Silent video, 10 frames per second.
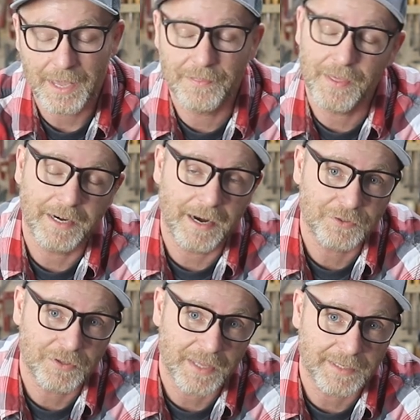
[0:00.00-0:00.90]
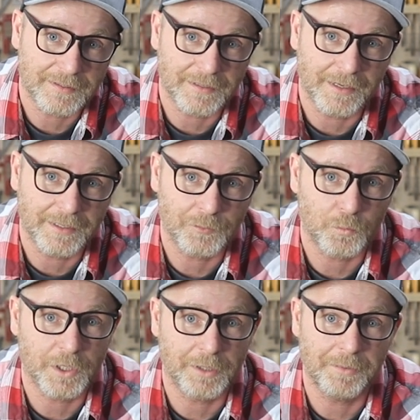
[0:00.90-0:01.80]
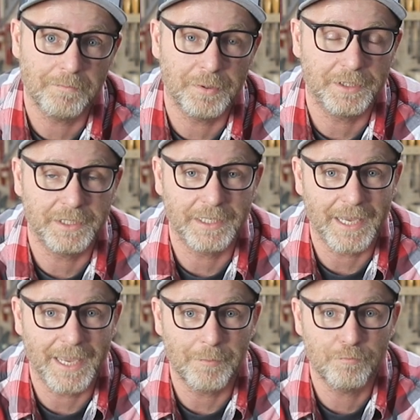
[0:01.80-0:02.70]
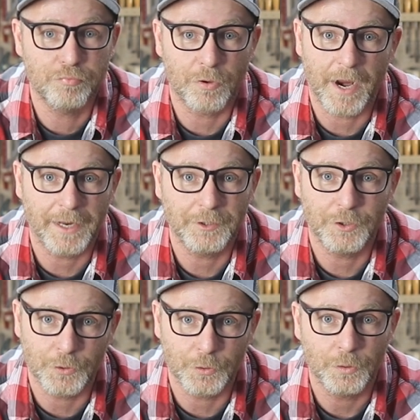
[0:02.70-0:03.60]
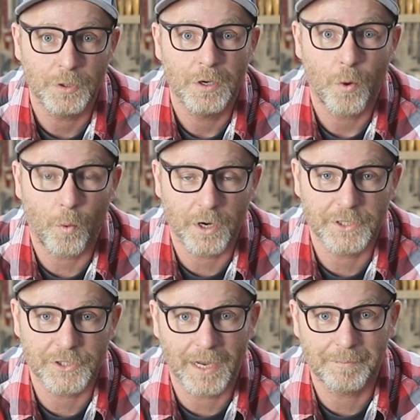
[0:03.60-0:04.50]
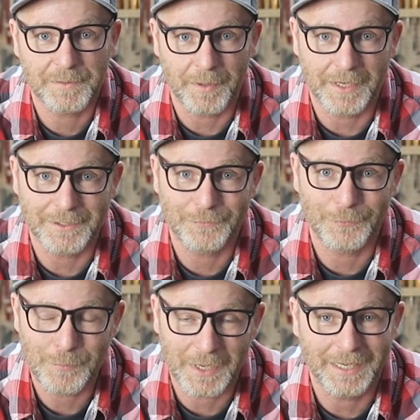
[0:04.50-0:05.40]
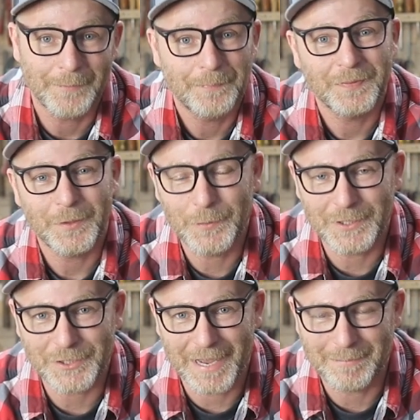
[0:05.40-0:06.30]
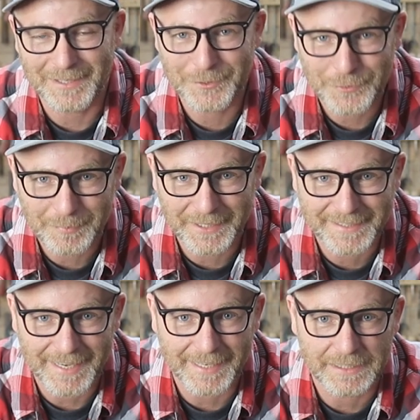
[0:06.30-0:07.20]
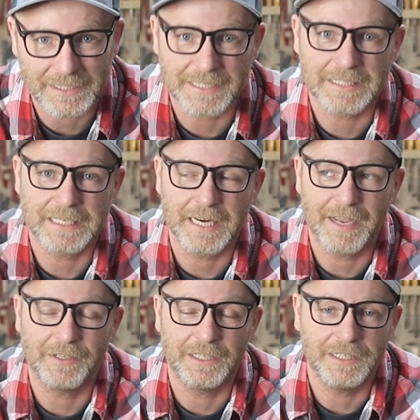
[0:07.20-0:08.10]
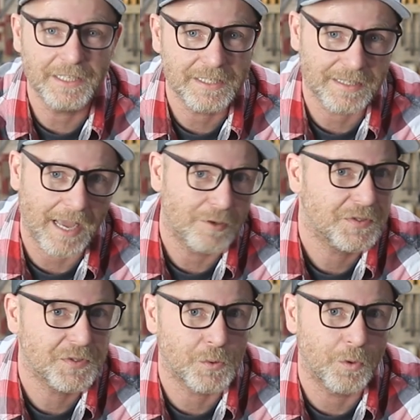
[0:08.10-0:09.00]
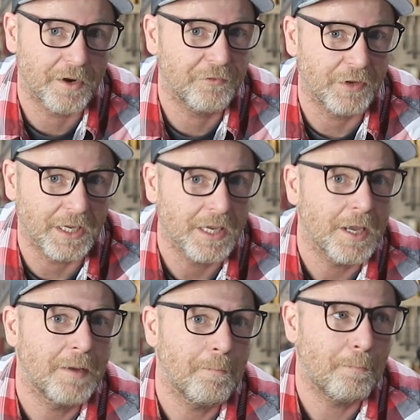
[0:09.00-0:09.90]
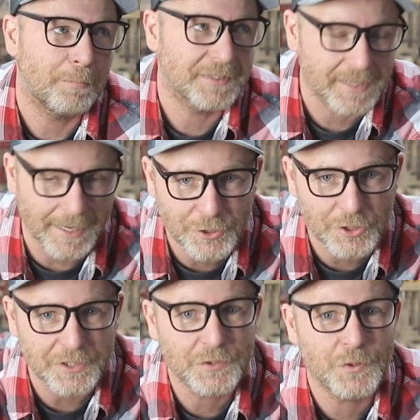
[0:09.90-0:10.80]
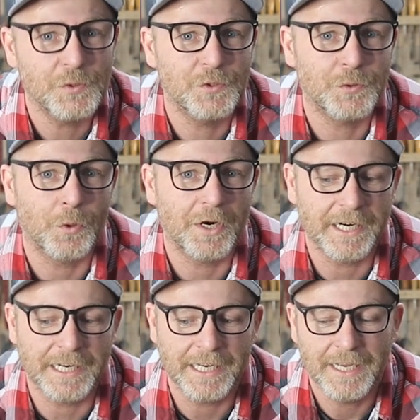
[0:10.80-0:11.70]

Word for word: And then after that's done, we're gonna be building a brand new workshop space for me which I'm extremely excited because it's gonna have at least 1,000 square feet, potentially two-story.